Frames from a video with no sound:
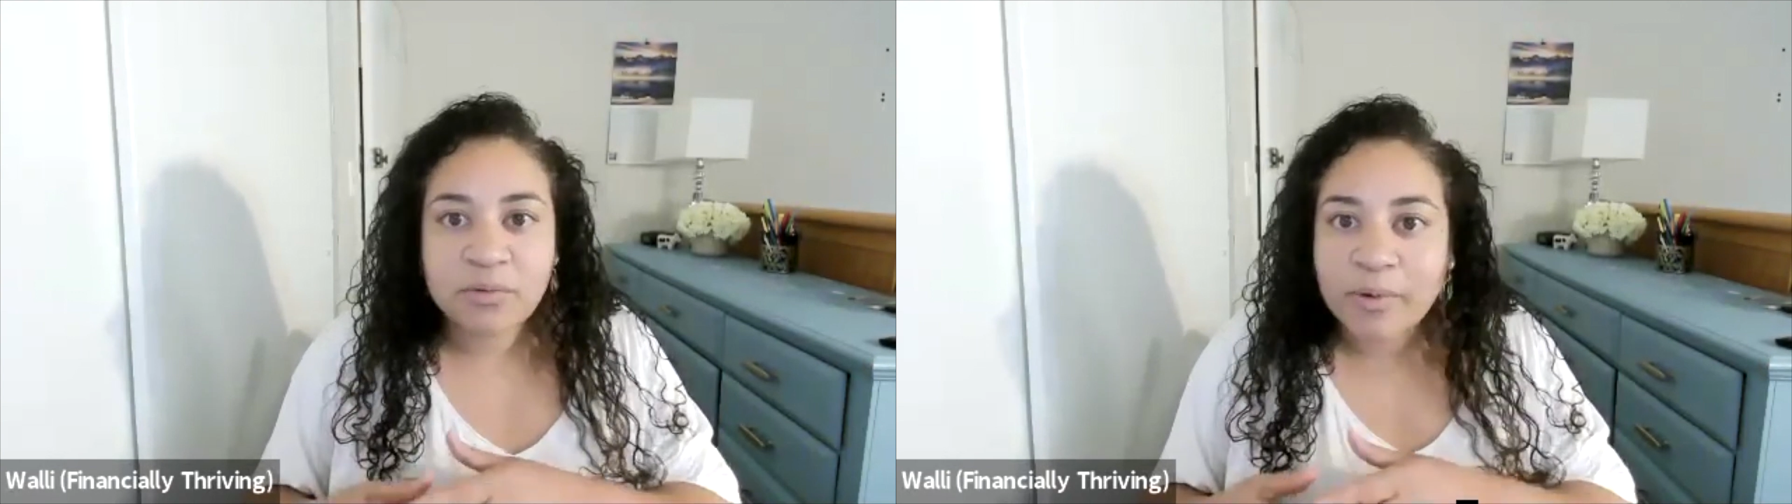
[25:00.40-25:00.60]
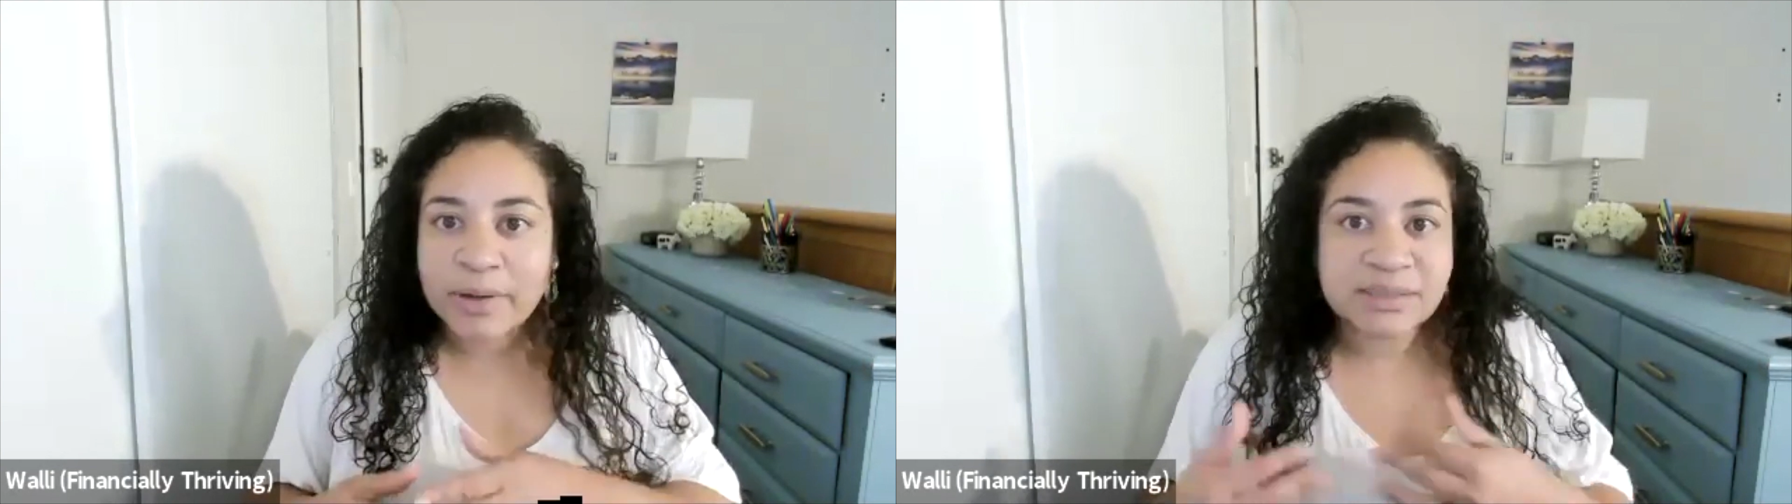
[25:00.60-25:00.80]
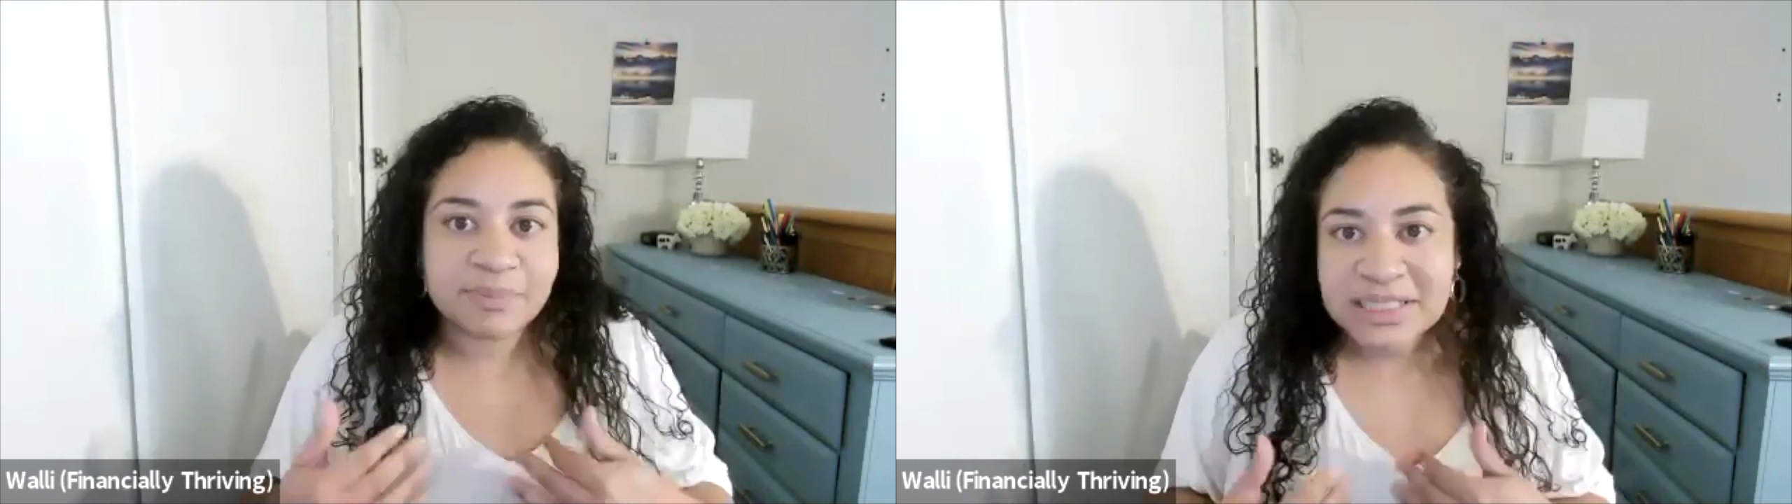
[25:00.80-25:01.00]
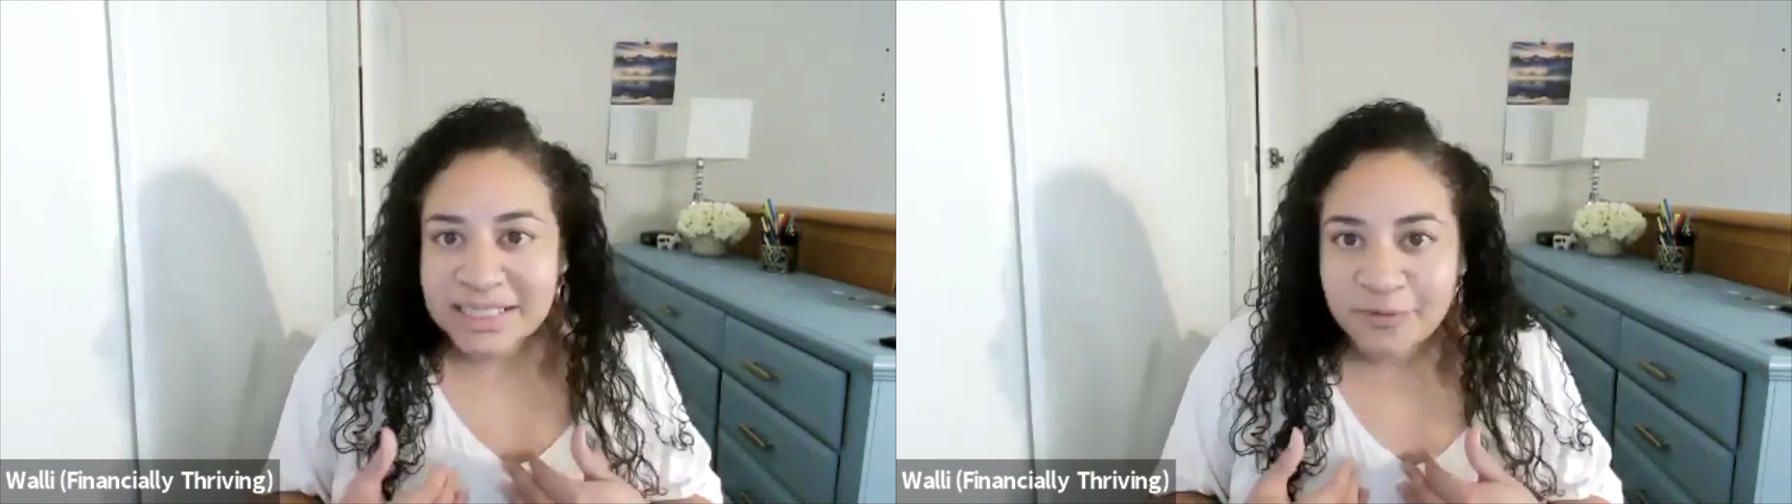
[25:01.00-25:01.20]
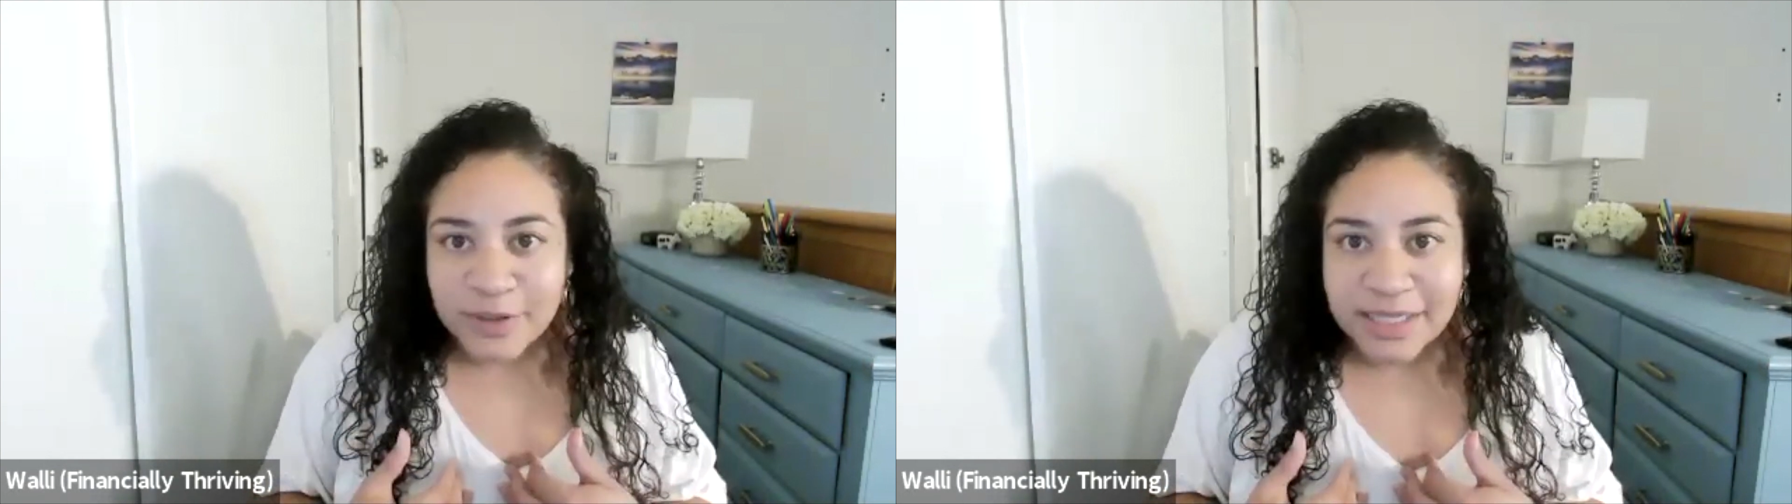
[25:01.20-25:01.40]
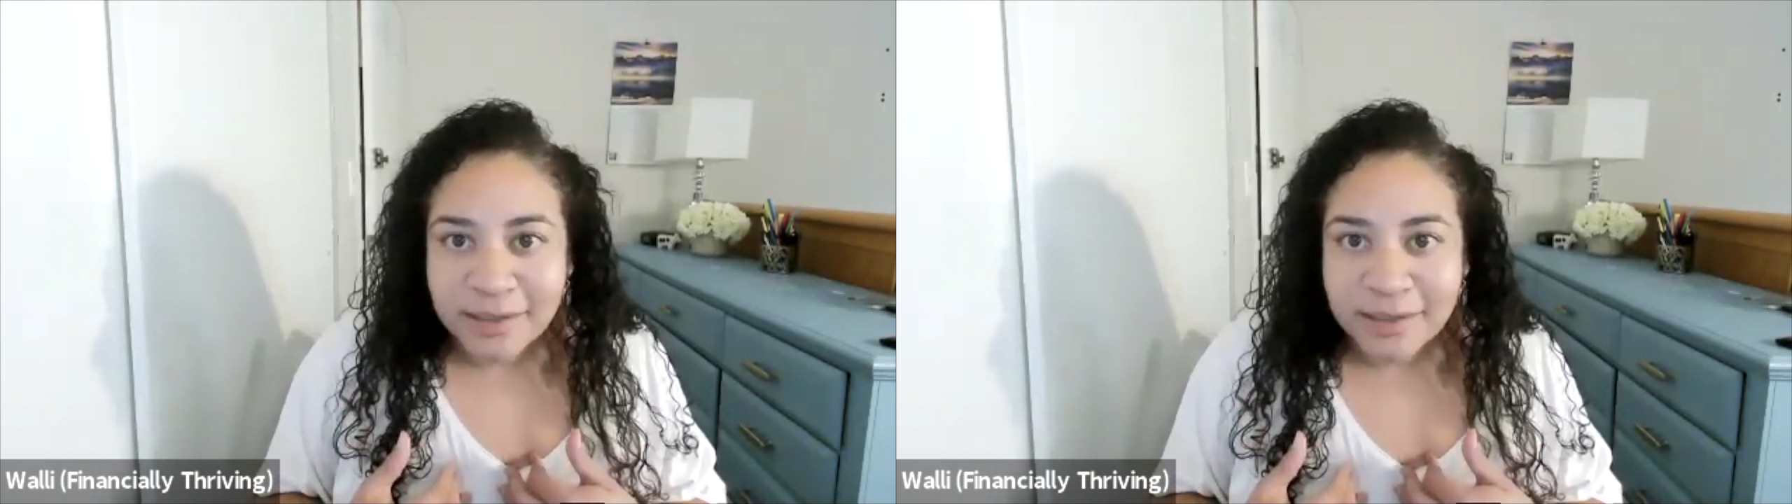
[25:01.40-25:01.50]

going to be different than